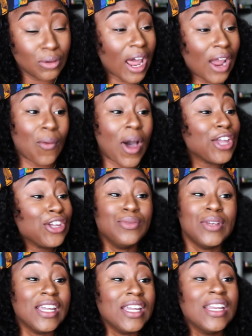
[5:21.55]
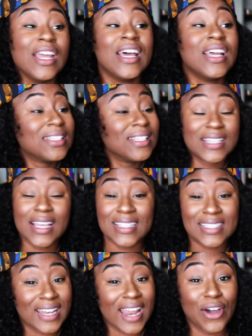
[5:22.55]
Like, why you need to
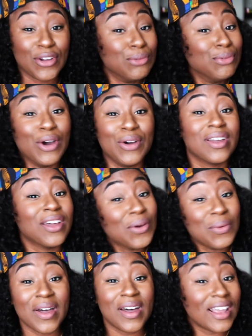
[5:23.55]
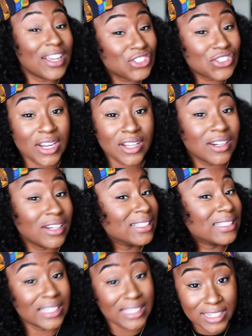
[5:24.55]
test it out? You know good and well that straightener
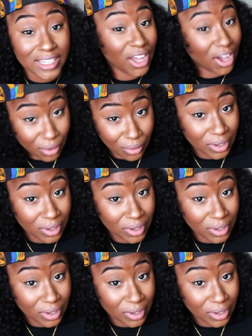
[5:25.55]
is good to go.